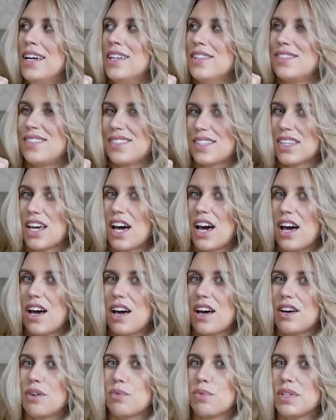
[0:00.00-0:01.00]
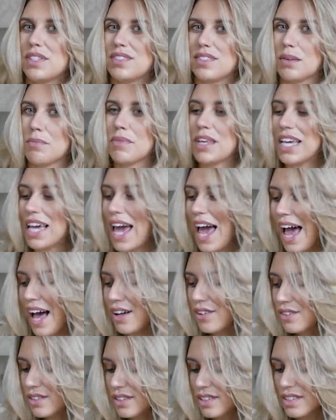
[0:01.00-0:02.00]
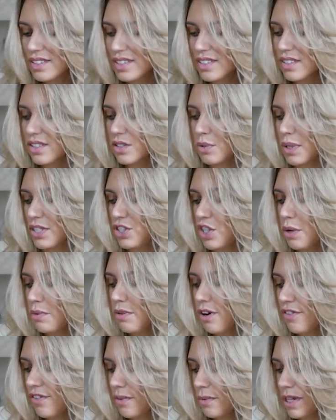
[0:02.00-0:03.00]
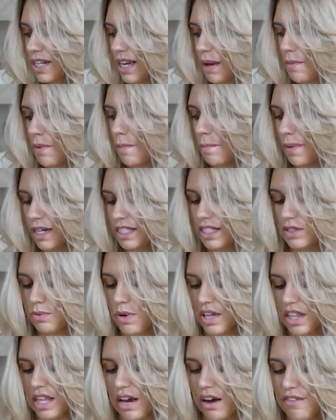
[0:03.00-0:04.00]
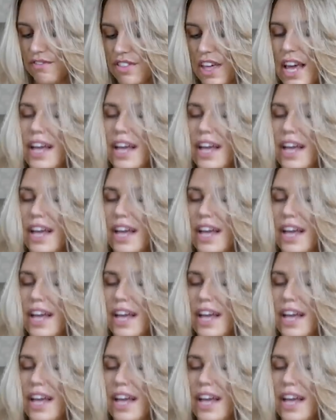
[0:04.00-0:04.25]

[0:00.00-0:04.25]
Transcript: skirt with something else, so I don't know if I'm going to get my money's worth out of